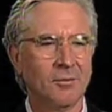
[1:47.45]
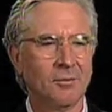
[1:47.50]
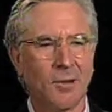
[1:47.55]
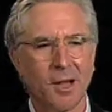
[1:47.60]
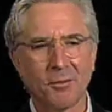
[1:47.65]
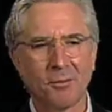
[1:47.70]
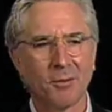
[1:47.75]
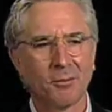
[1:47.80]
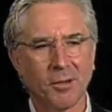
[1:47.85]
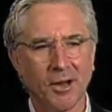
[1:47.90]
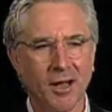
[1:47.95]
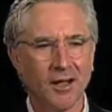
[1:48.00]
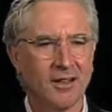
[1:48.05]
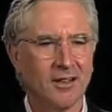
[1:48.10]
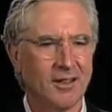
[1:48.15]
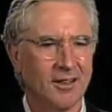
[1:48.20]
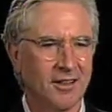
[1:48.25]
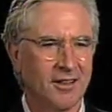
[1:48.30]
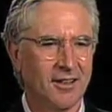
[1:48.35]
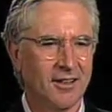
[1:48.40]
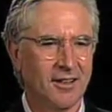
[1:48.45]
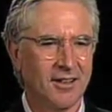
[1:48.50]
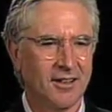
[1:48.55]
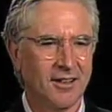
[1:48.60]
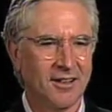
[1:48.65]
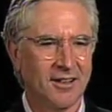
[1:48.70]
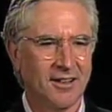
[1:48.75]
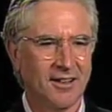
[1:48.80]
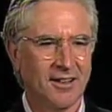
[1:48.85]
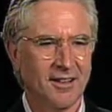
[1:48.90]
blah, blah, blah,
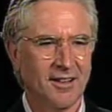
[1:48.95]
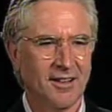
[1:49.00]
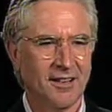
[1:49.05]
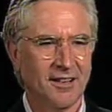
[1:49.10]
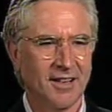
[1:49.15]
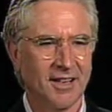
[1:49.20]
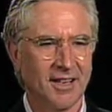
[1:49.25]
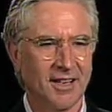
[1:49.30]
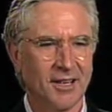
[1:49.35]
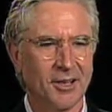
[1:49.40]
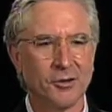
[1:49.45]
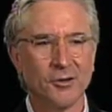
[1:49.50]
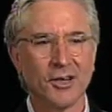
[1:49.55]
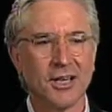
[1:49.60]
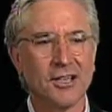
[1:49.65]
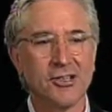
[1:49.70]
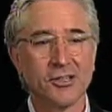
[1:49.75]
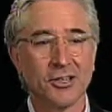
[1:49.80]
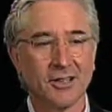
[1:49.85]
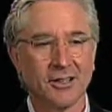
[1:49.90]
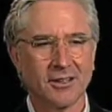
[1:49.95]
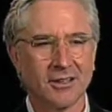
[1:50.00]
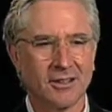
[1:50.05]
in Indonesia.